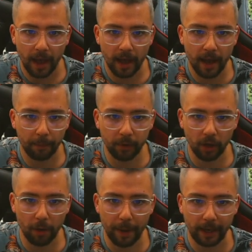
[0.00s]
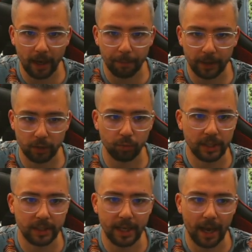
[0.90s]
I'm gonna go back and press
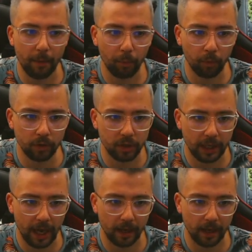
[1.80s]
reset once